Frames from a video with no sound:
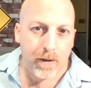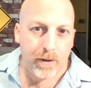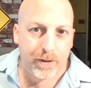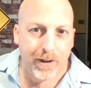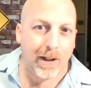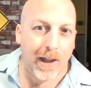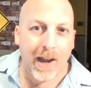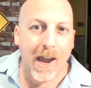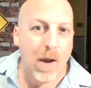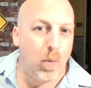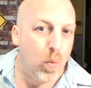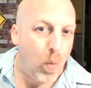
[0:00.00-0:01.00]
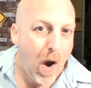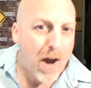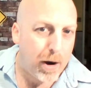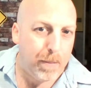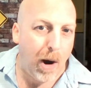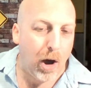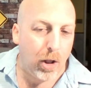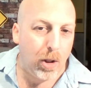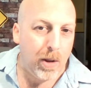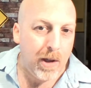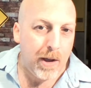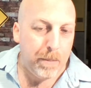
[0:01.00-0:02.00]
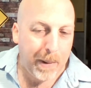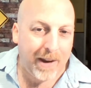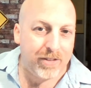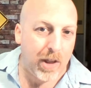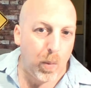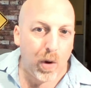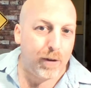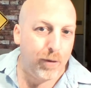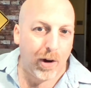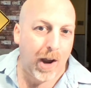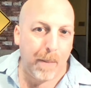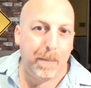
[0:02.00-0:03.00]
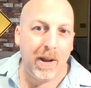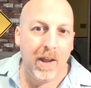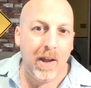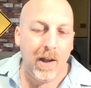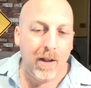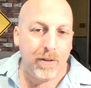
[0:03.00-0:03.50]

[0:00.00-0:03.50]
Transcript: selling a water bottle because they work for a company